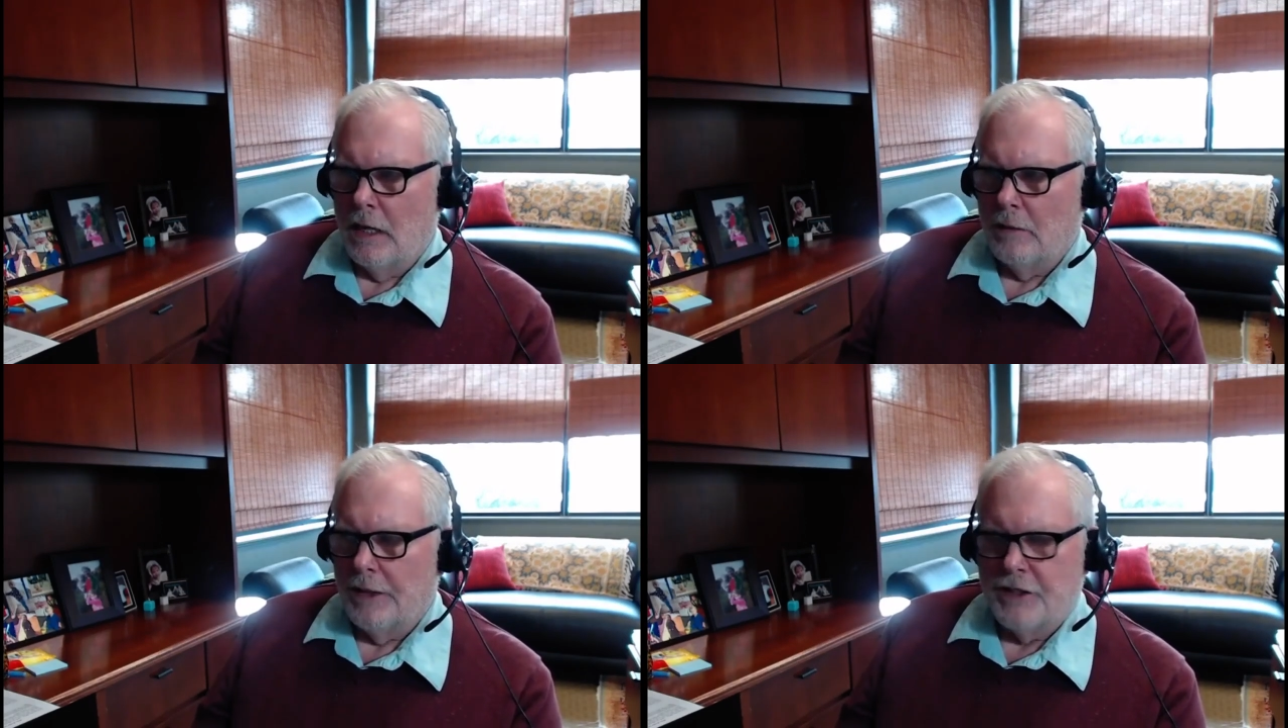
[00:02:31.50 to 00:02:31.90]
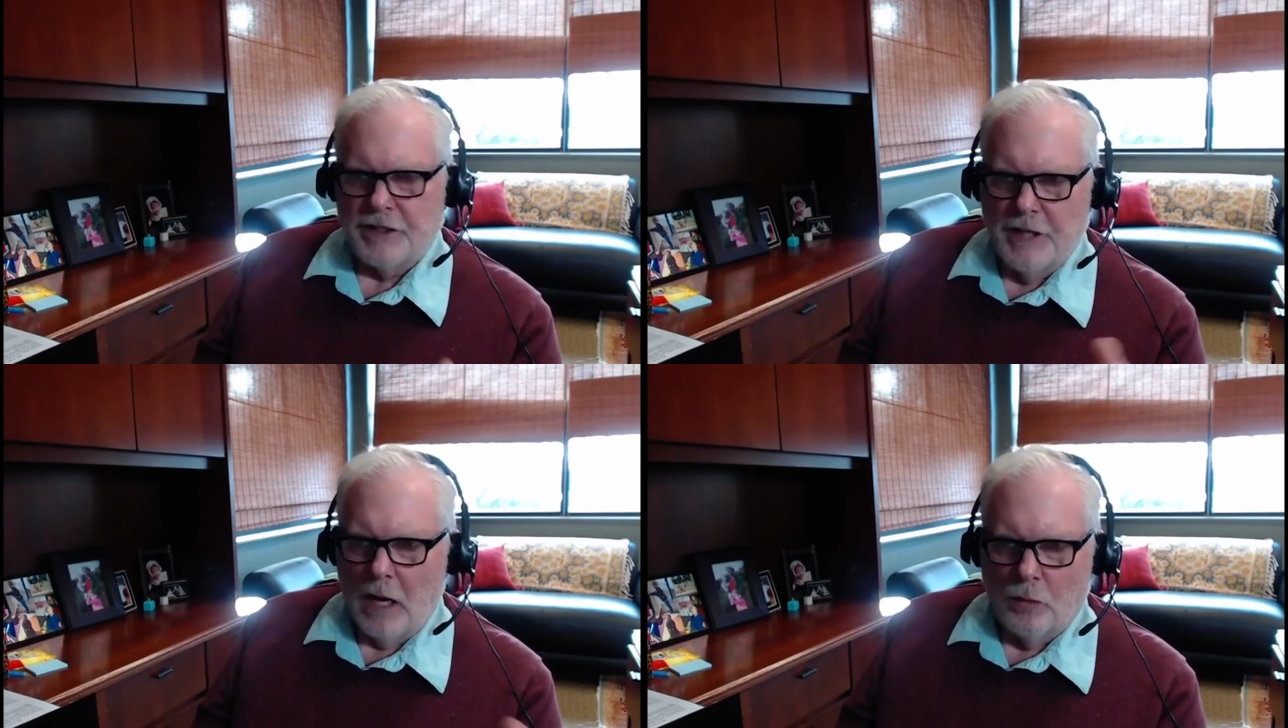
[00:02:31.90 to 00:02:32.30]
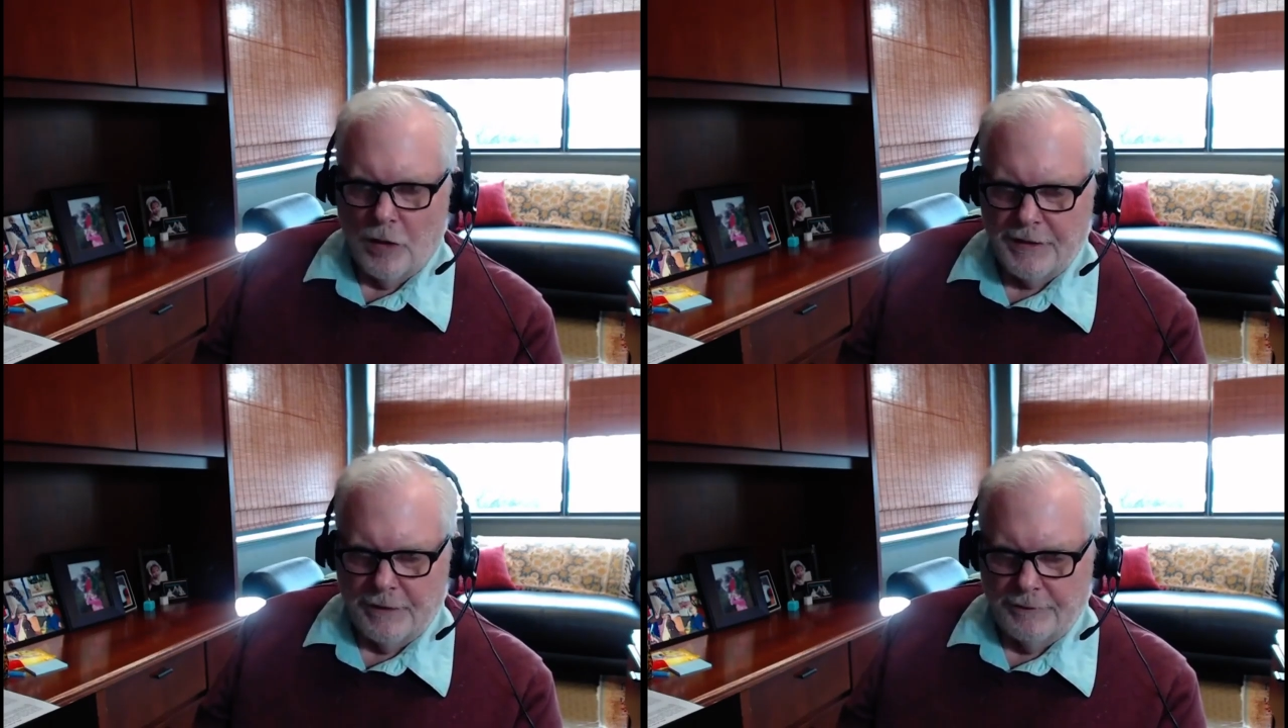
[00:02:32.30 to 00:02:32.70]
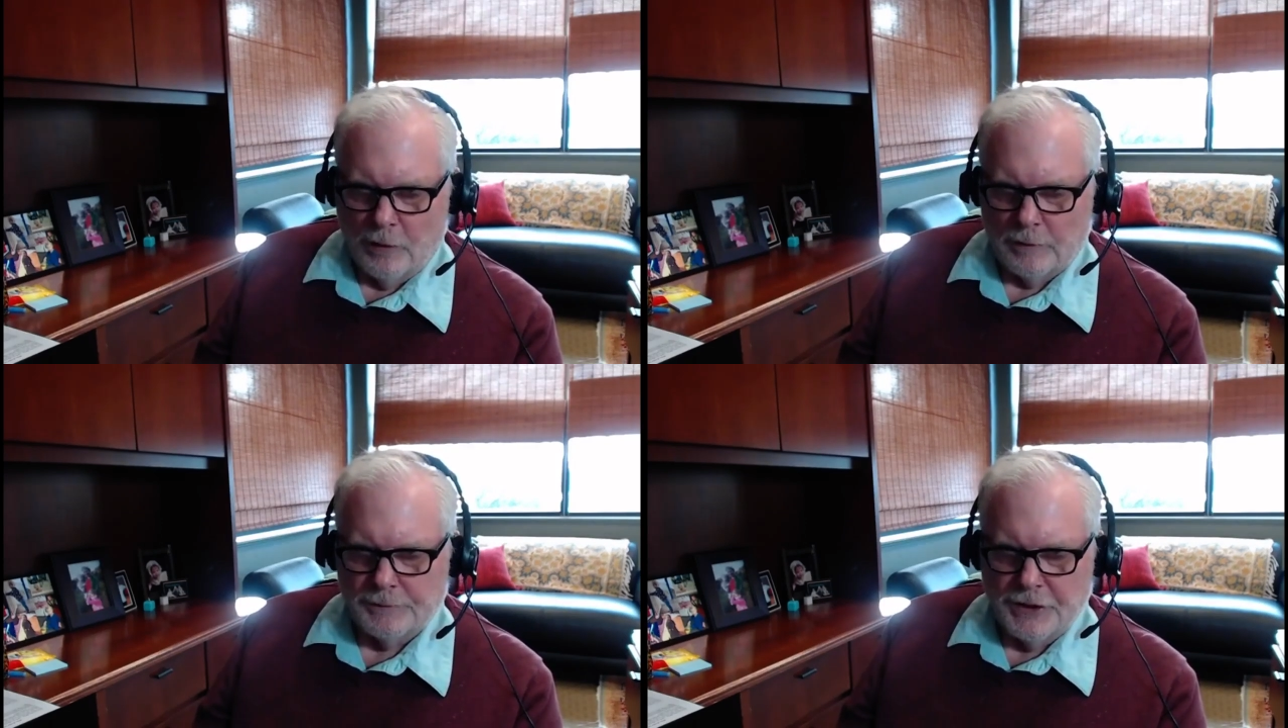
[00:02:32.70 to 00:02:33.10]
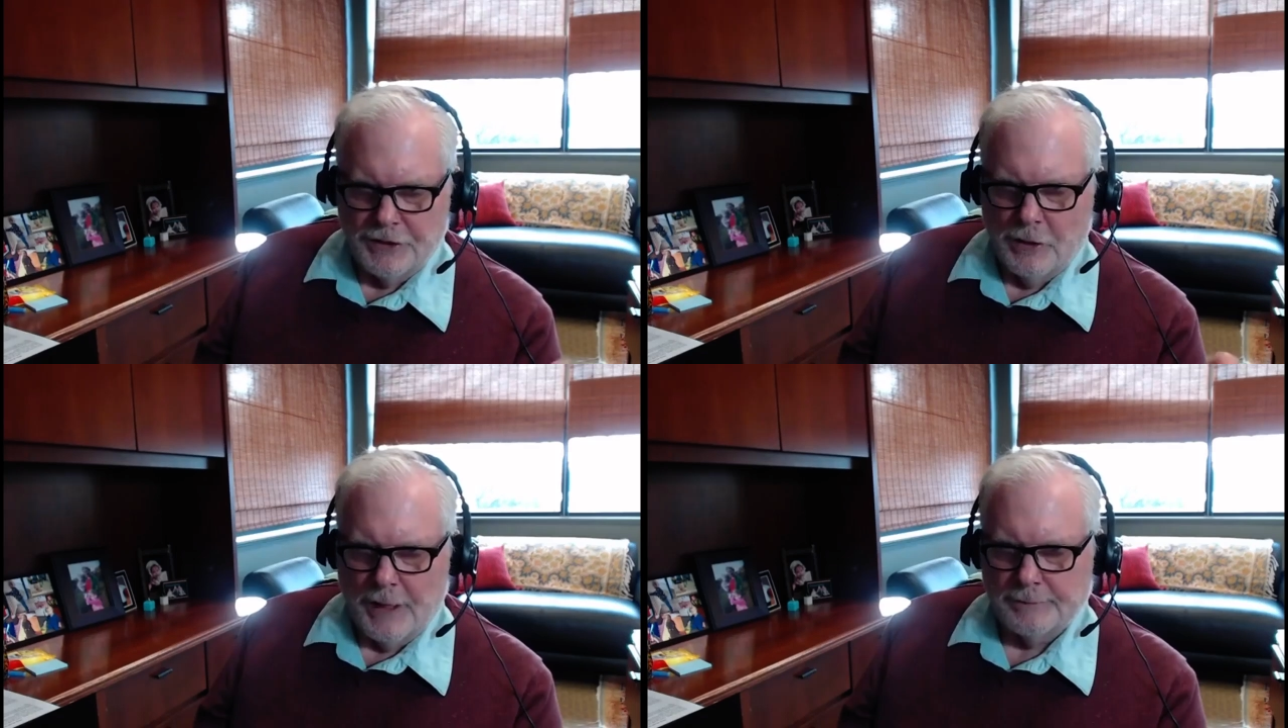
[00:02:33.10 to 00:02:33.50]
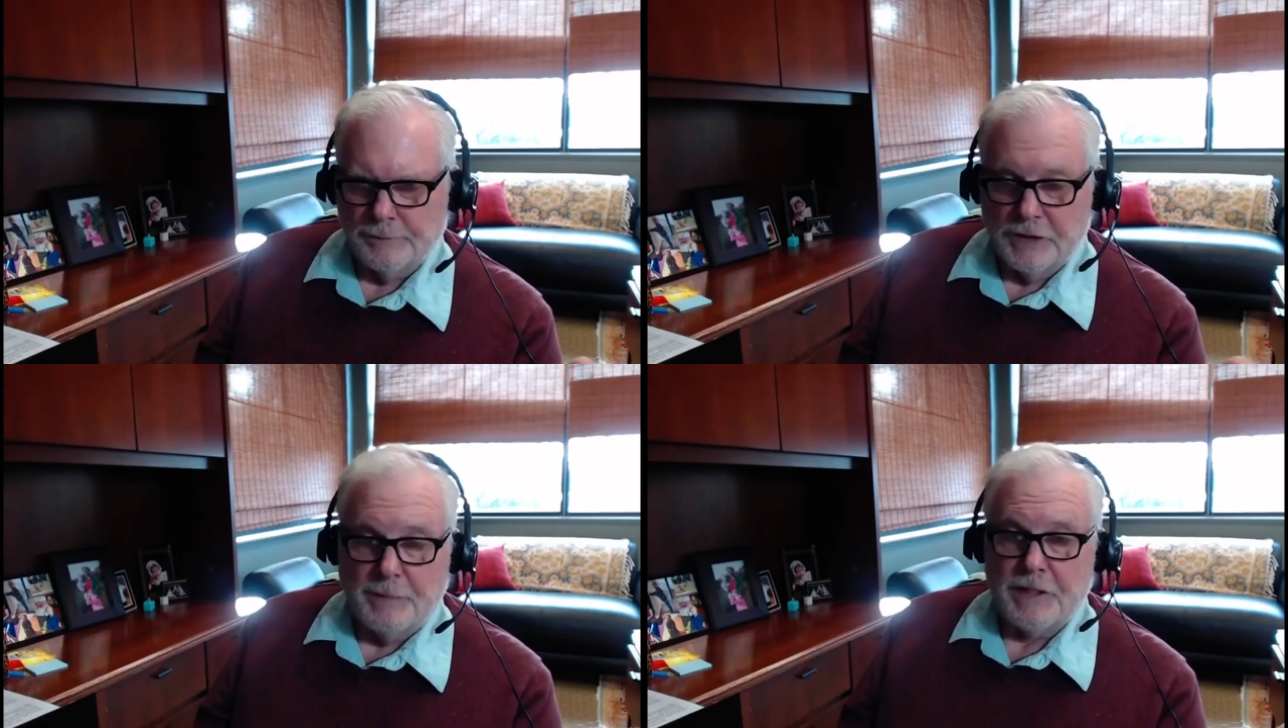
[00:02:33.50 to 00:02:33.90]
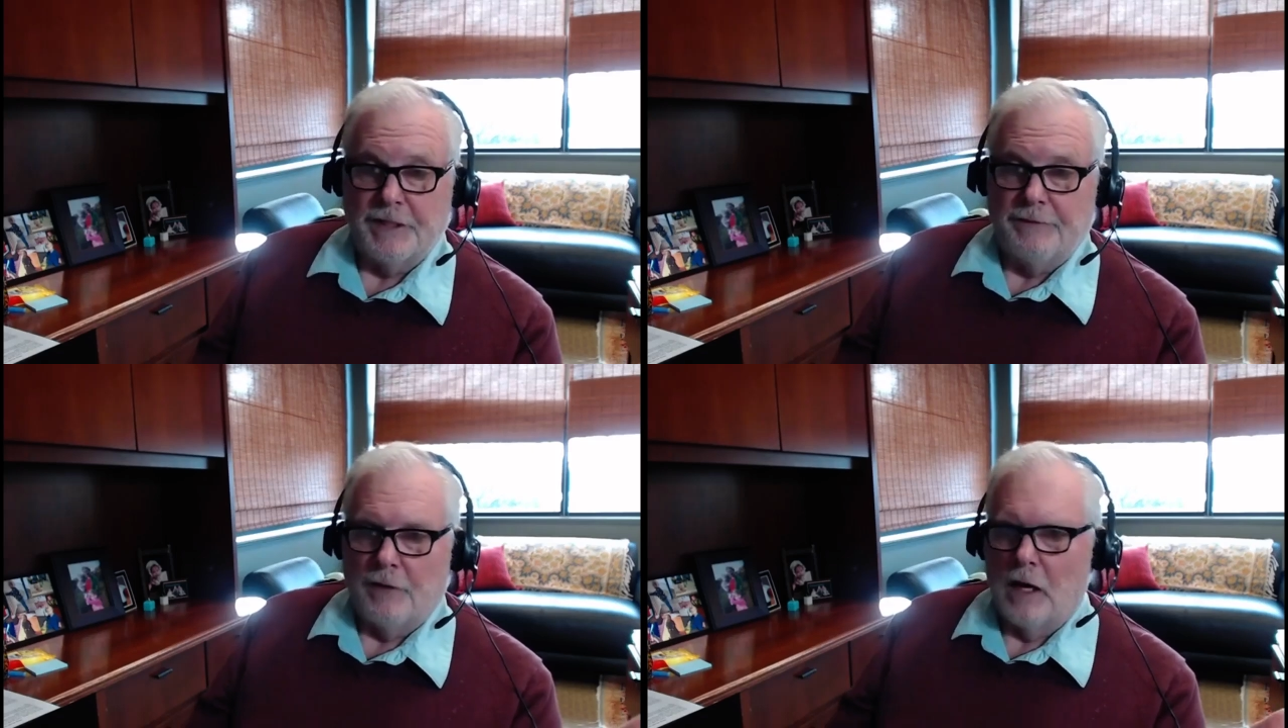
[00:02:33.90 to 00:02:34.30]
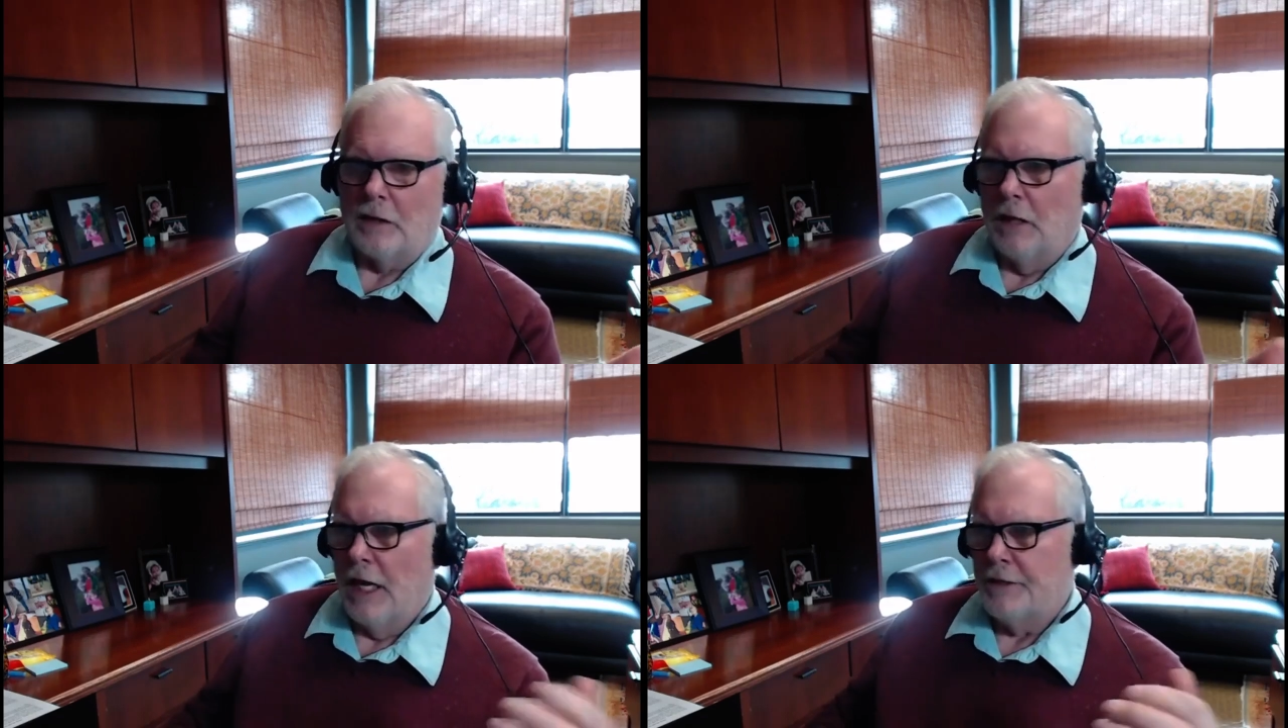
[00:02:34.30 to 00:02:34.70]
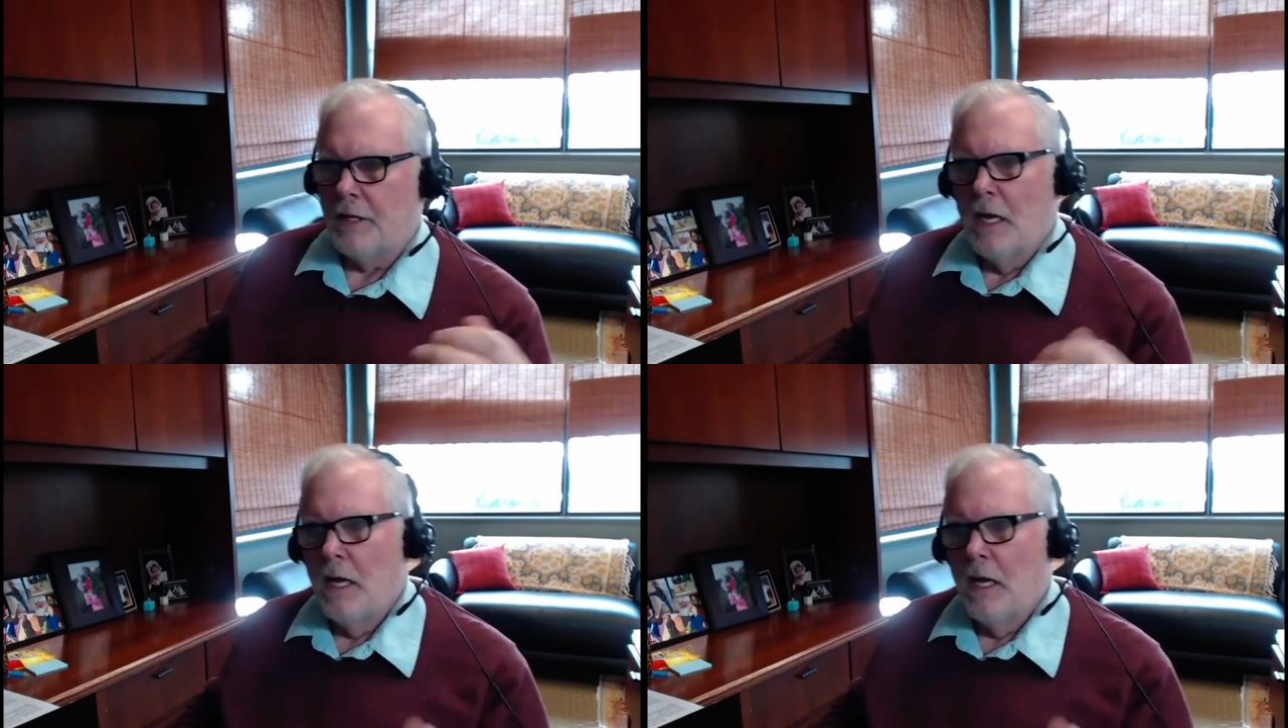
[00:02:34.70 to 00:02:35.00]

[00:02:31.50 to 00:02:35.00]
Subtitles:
it's just not worth it for them to do it. Especially for our clients,